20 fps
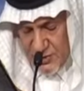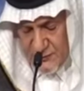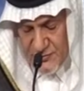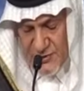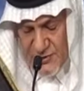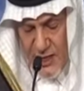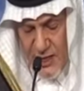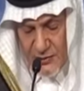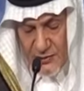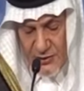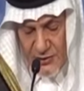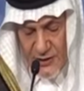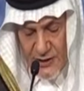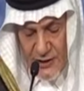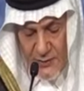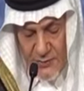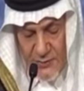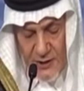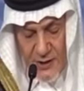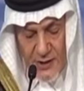of Saudi
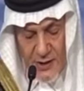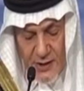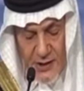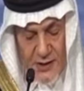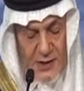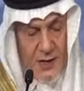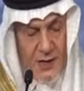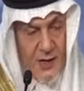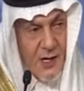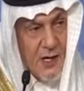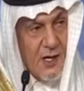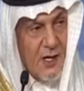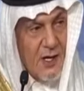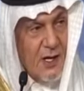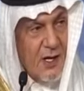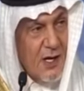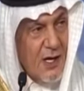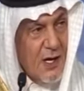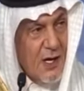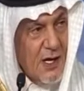Arabia
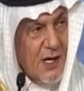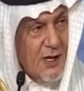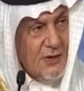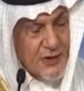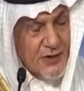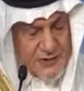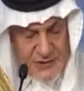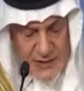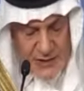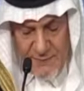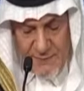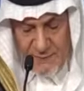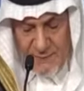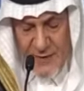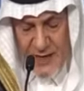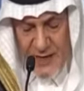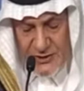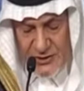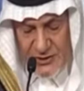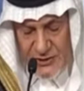in the same
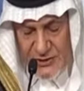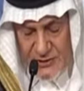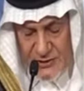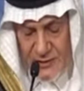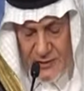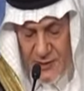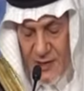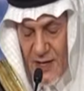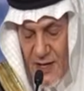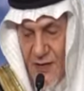fashion